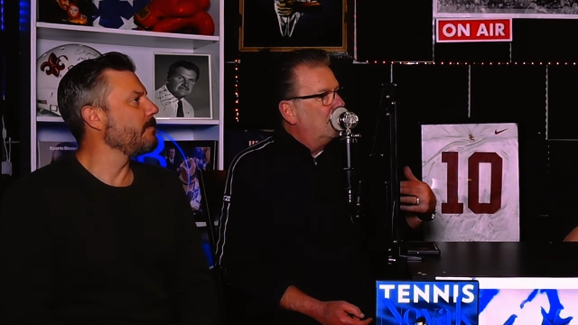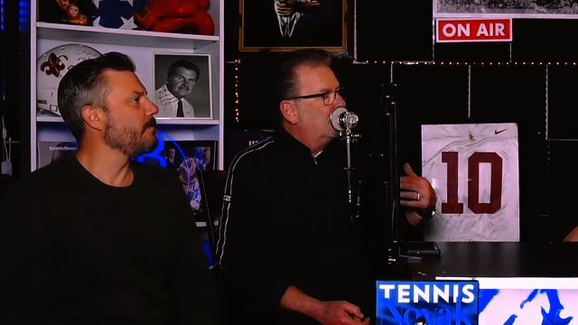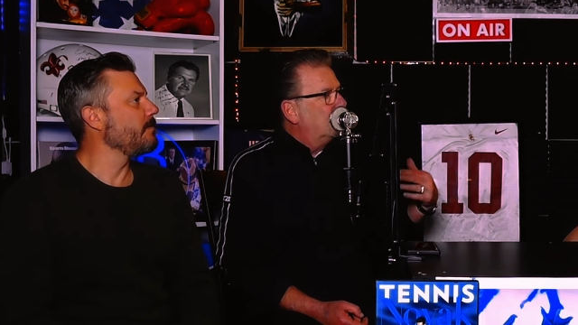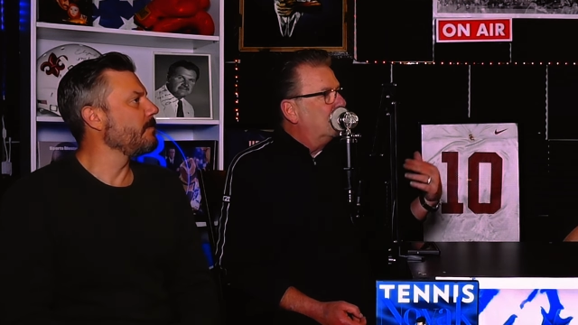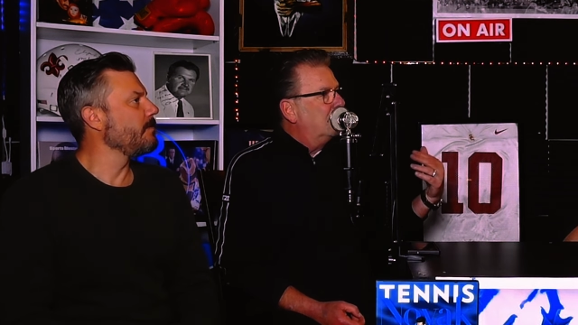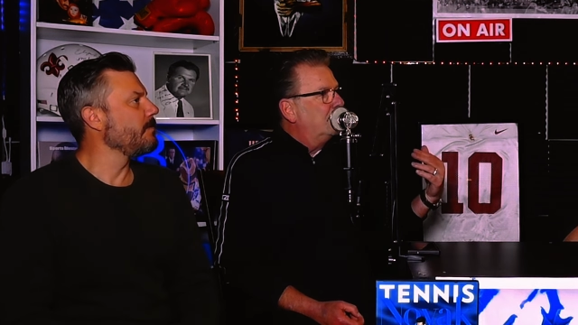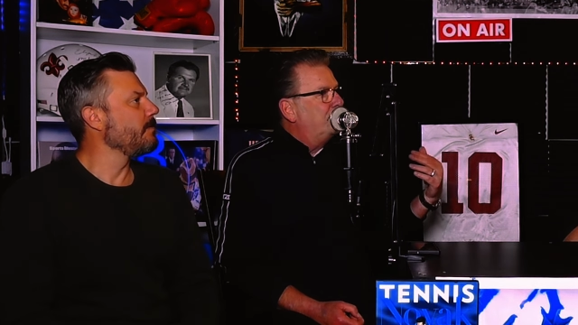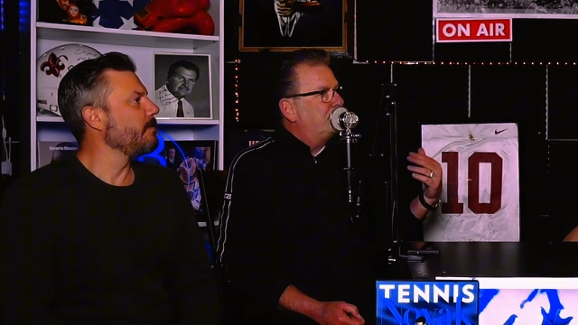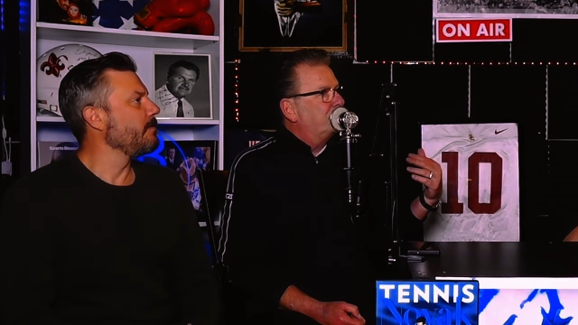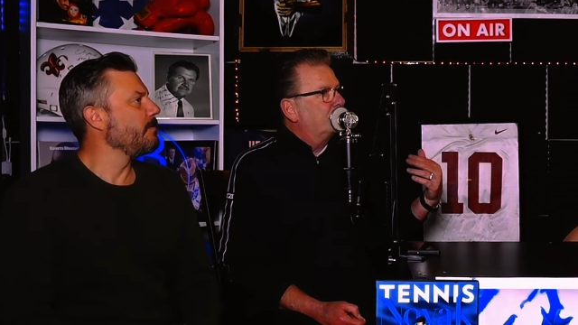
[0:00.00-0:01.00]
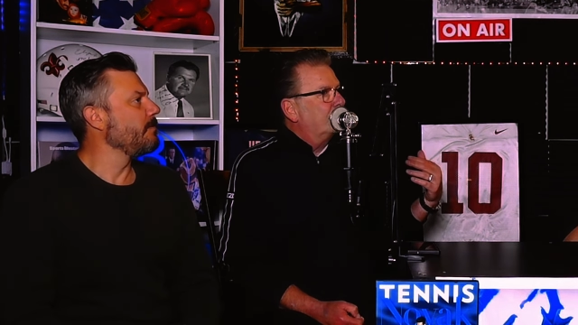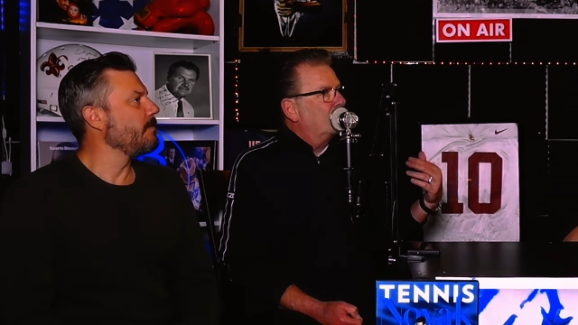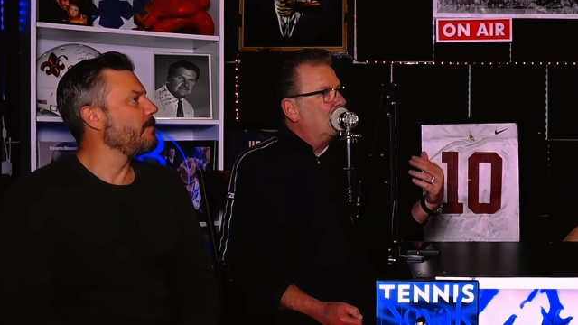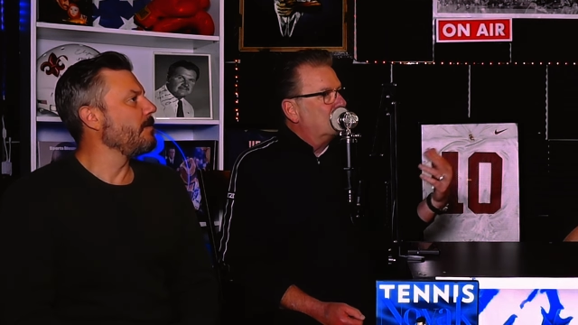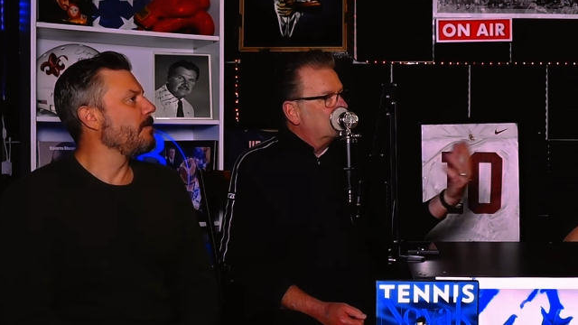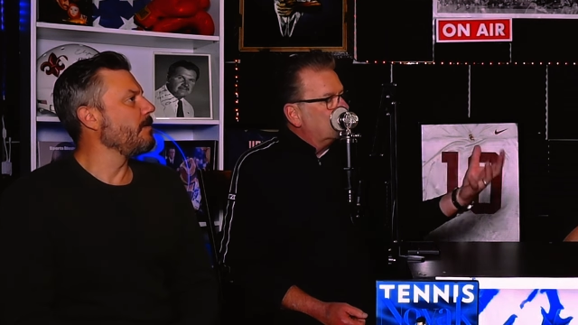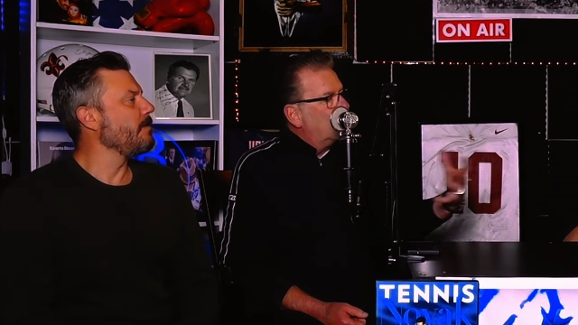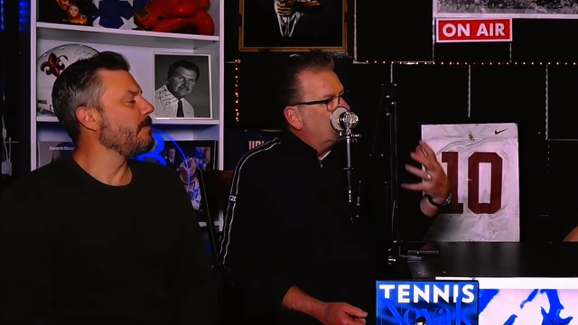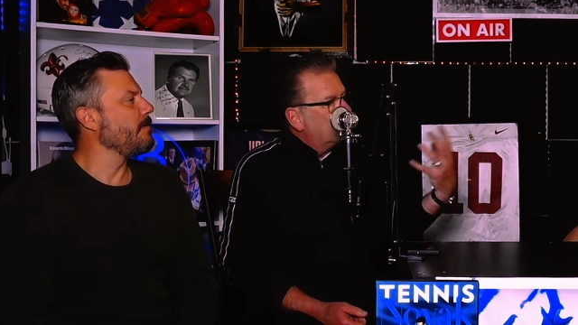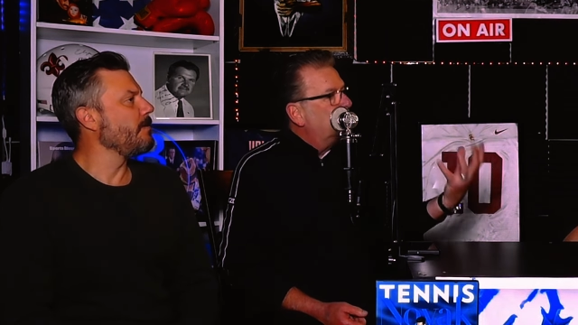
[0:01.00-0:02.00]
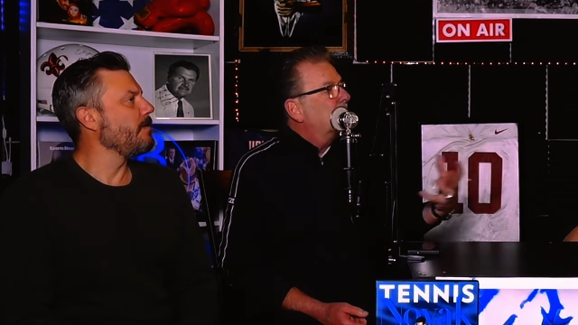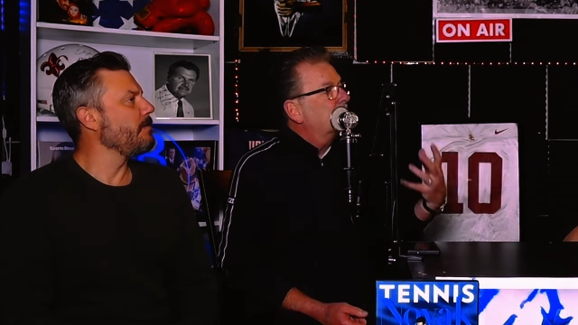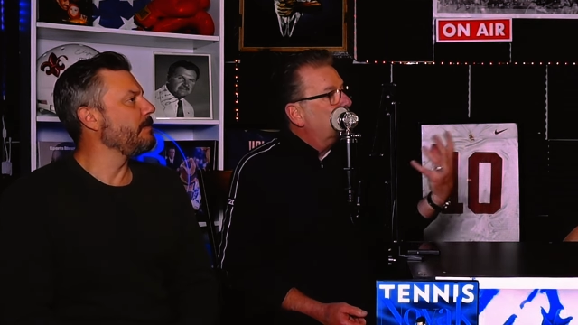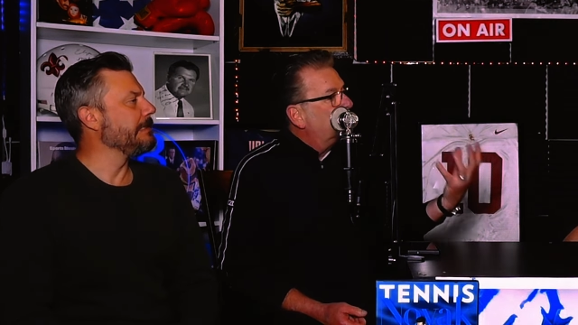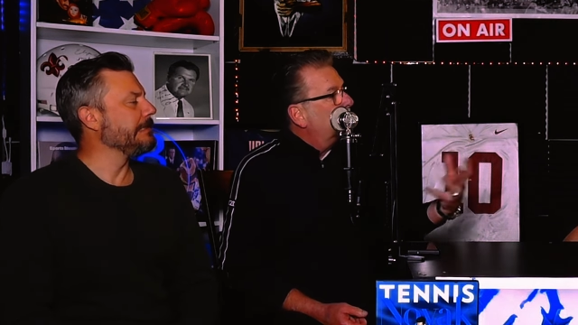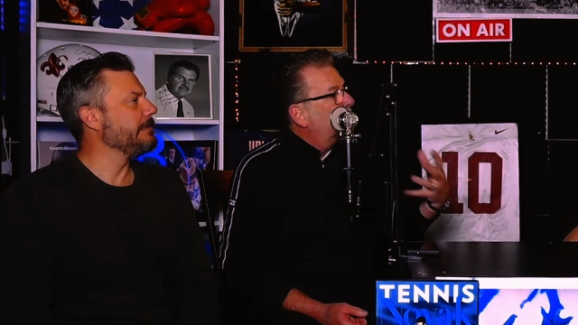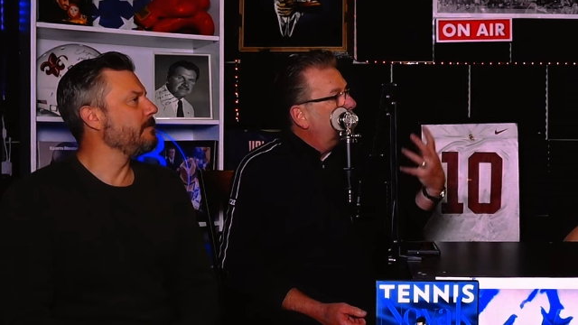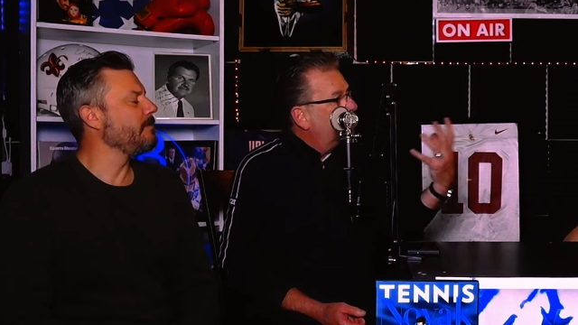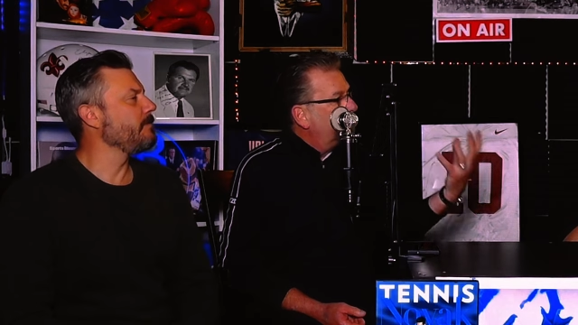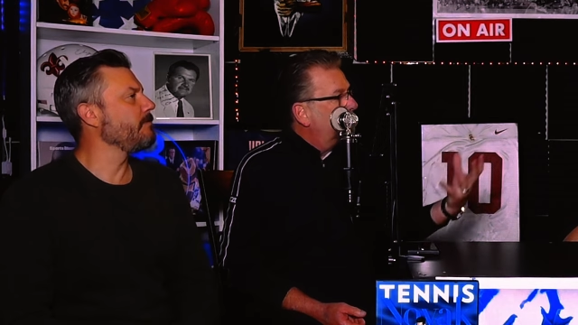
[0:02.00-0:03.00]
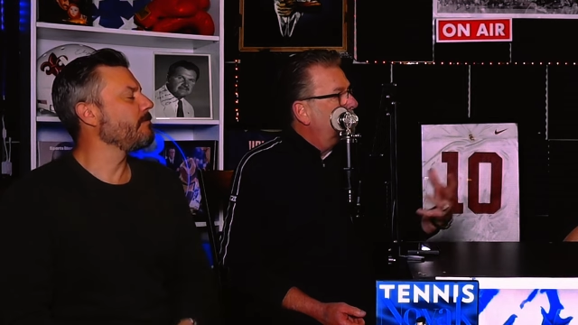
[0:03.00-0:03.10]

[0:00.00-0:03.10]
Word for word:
Speaker 1: um, and just kind of getting everybody,